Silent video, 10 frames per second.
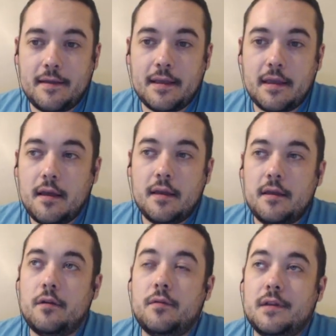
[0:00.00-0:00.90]
Like,
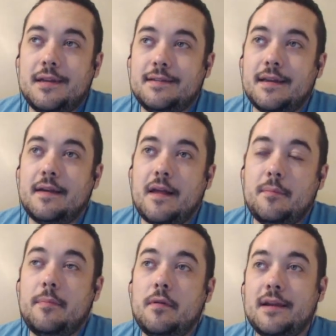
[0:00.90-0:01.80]
it's like a lot
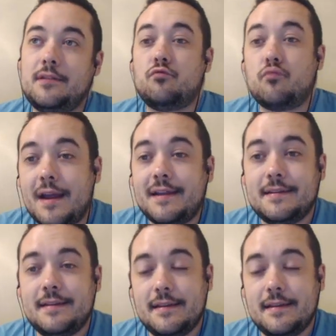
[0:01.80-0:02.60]
of people like to write